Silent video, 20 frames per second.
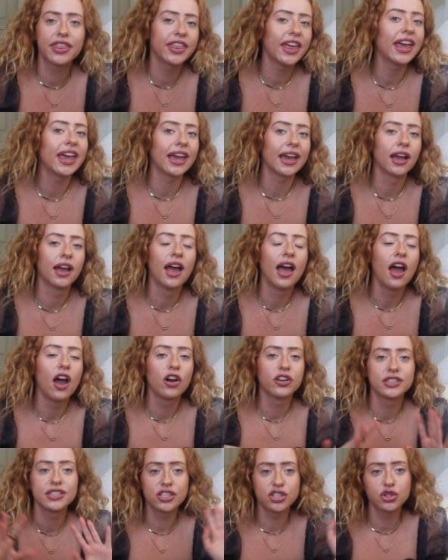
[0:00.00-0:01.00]
thing,
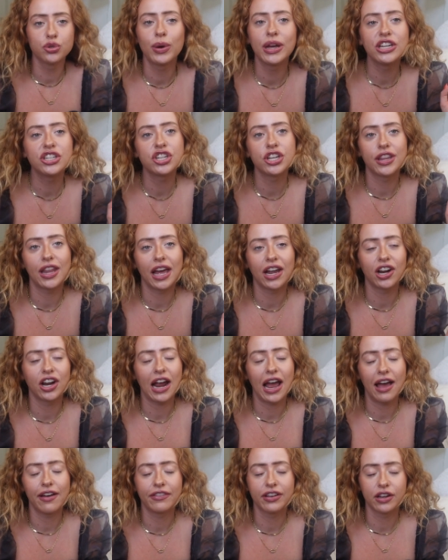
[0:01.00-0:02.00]
situation that you're
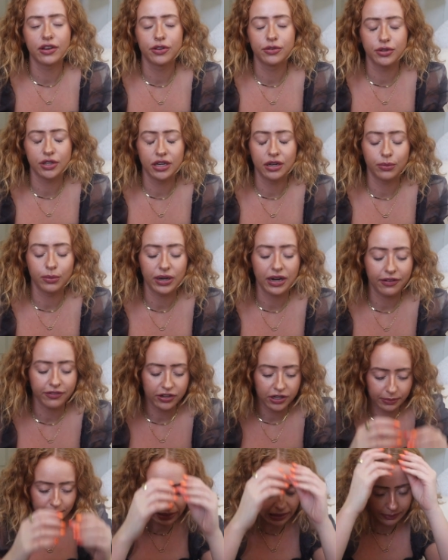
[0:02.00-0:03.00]
having,
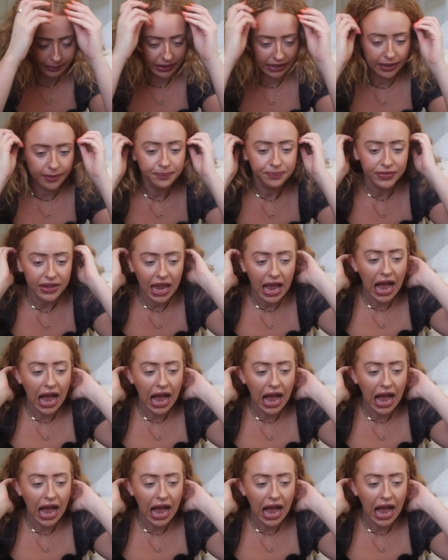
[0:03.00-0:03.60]
whatever it might be.